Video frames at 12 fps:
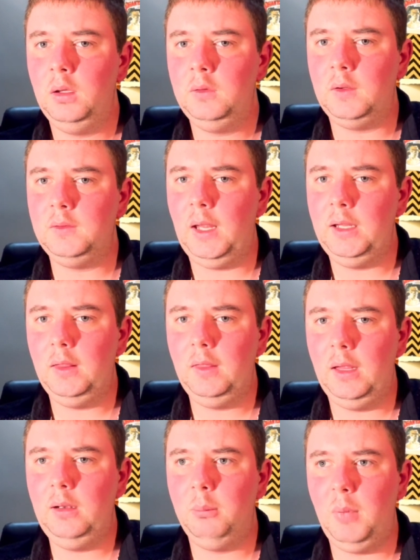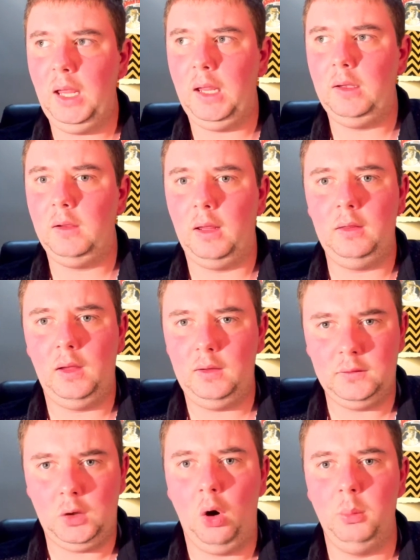Does that then mean that
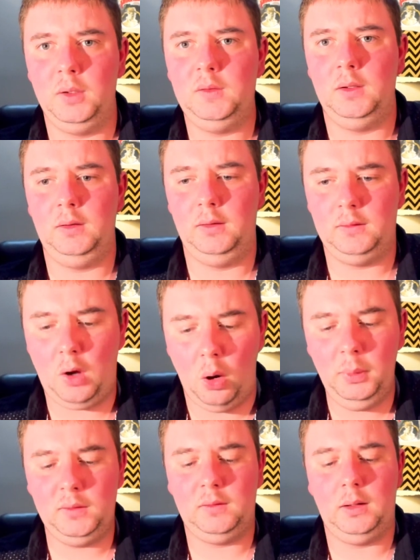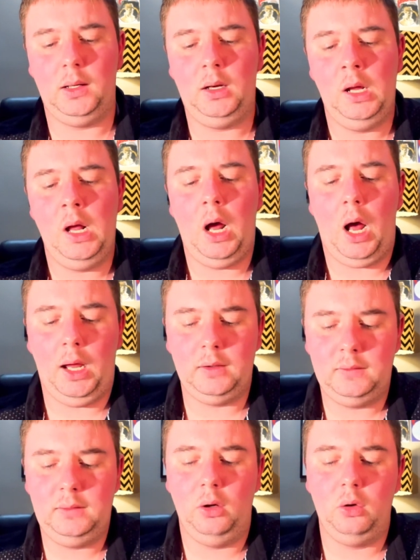these comics and this comic set are
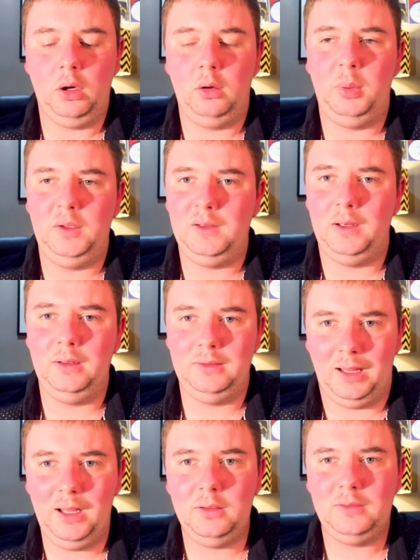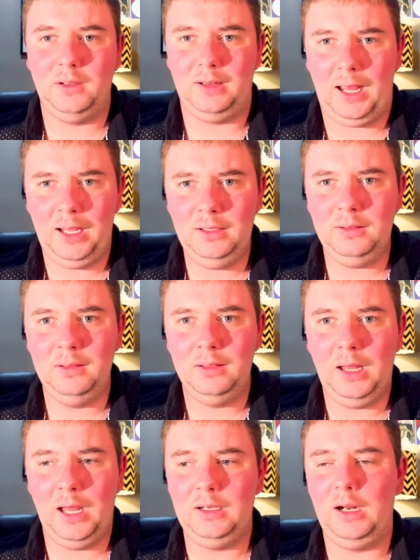still going to be delayed
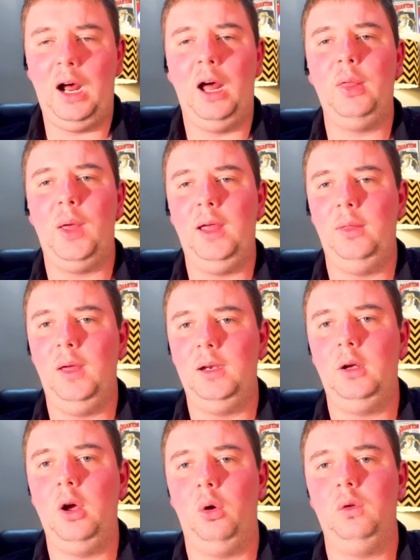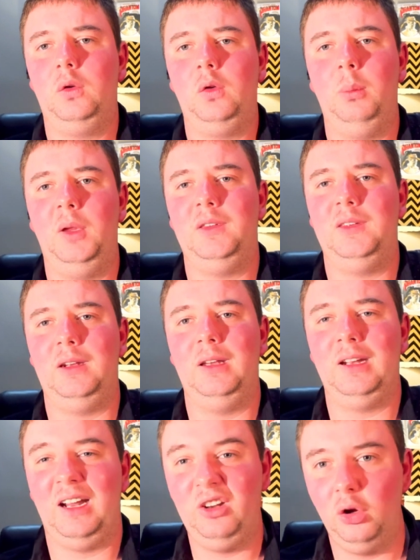And are they then going to be
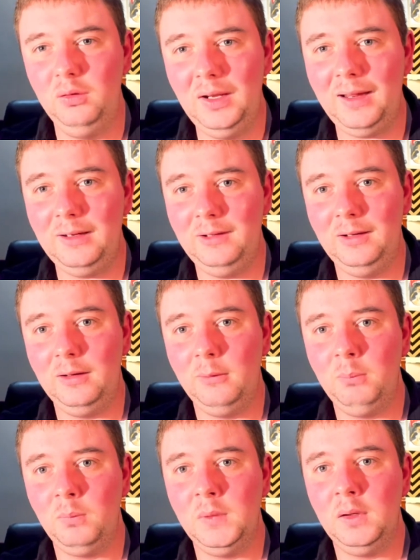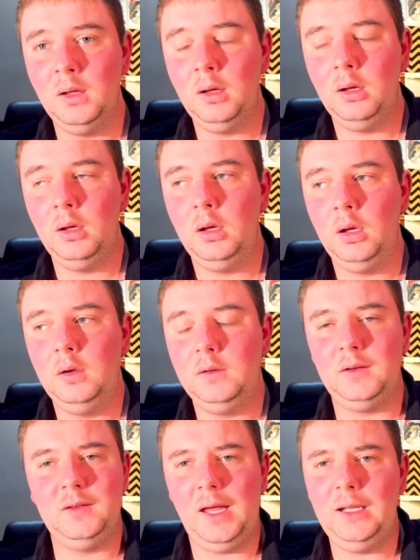setting a new date?
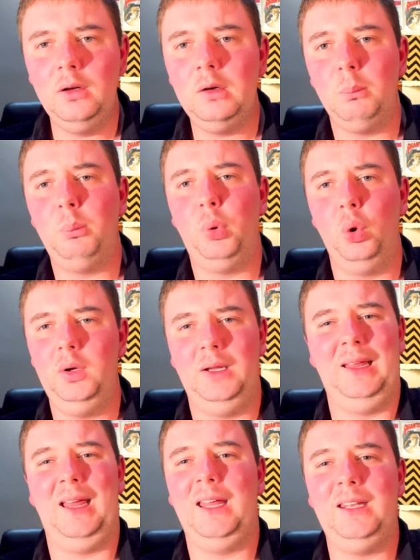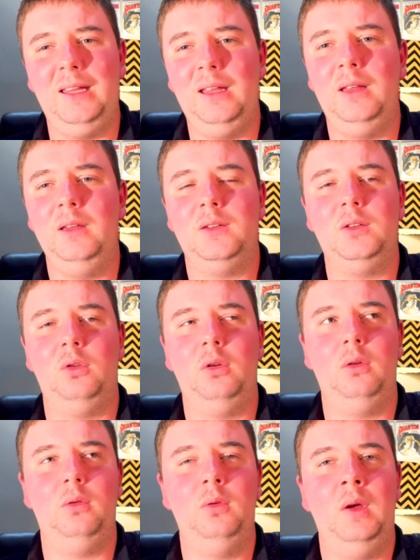Does that put any sort
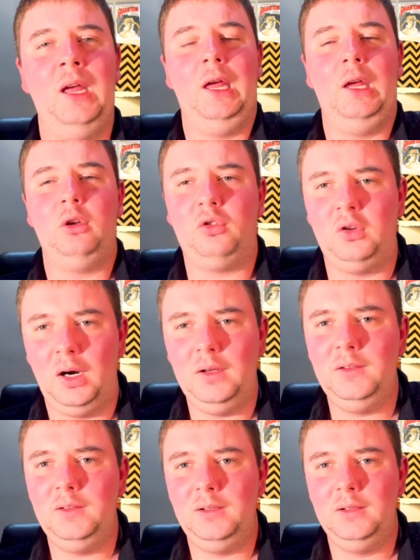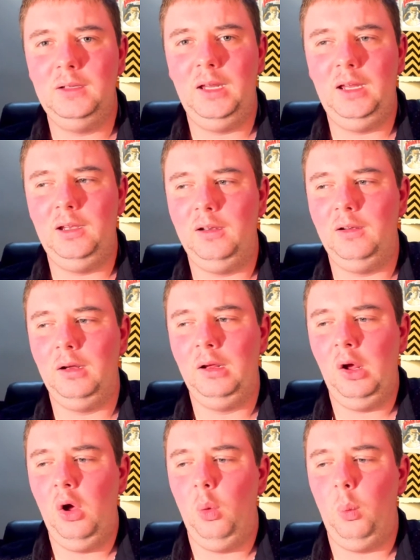of trust in
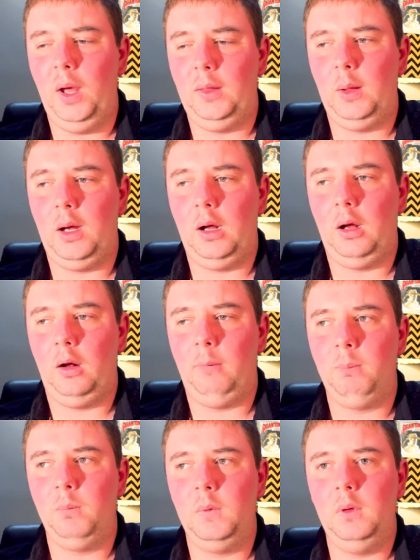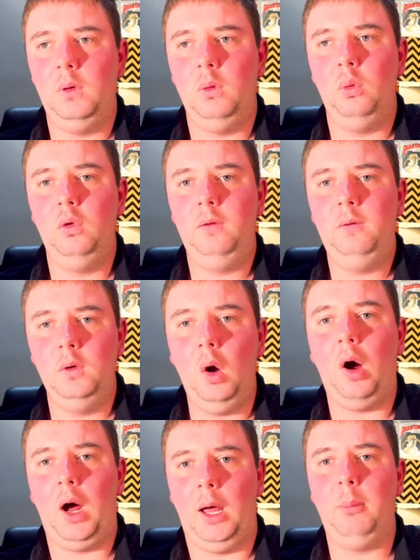whether
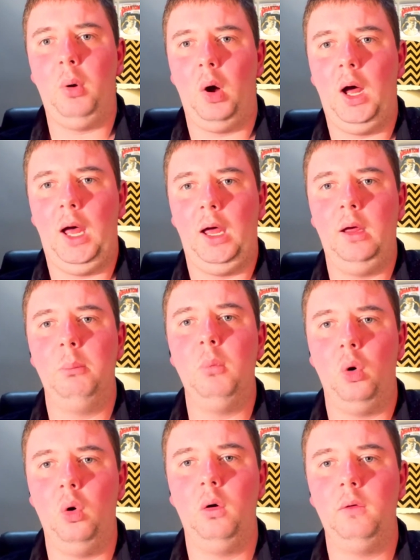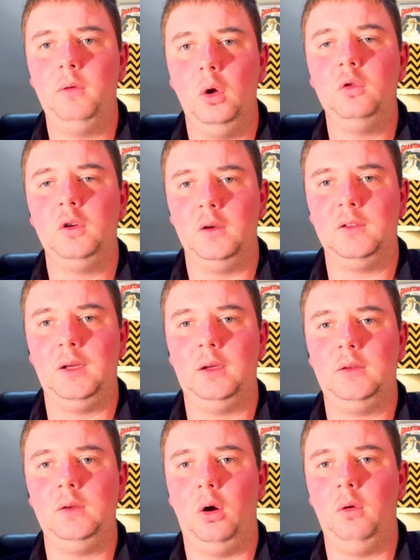I buy more future
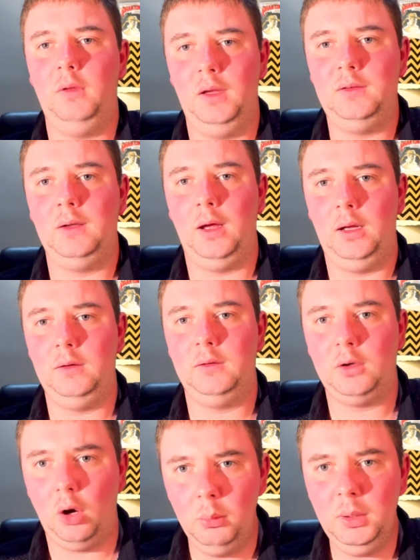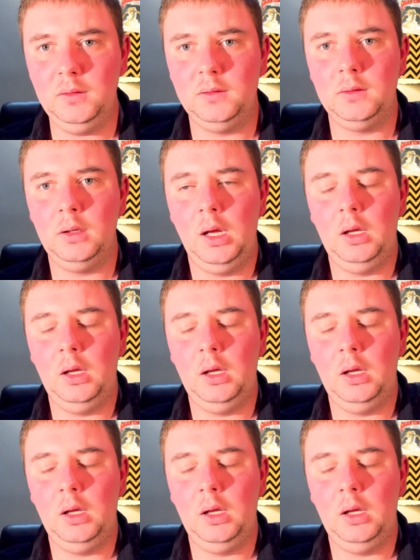sets of these comics?